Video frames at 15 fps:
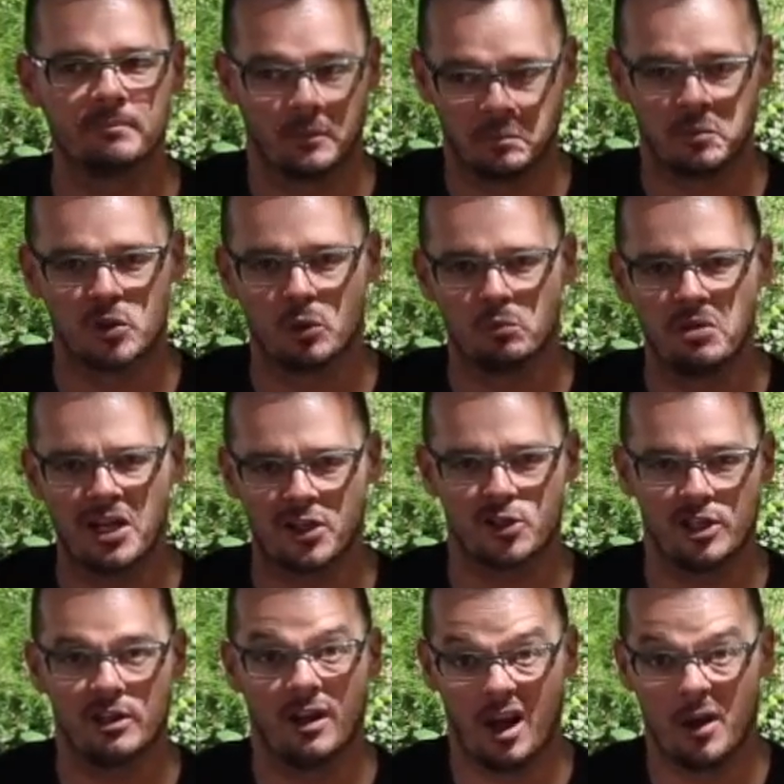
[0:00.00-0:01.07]
So next
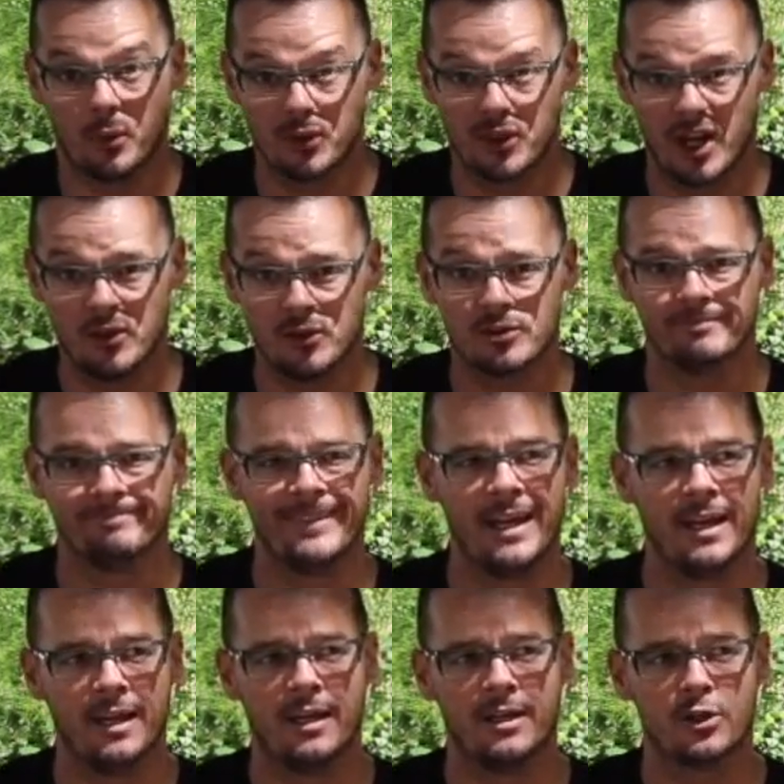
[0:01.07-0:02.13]
year I will change.
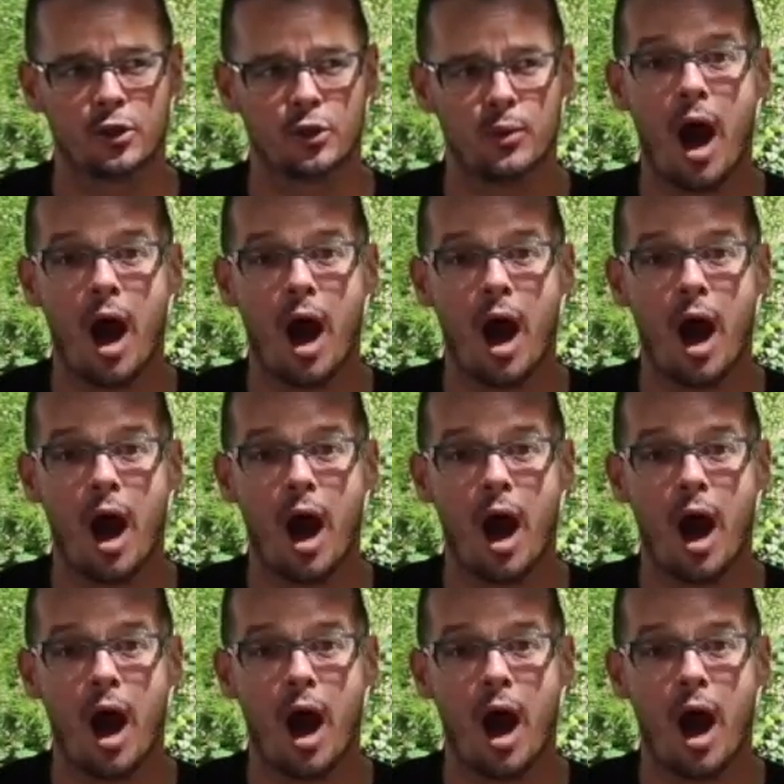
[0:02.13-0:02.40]
So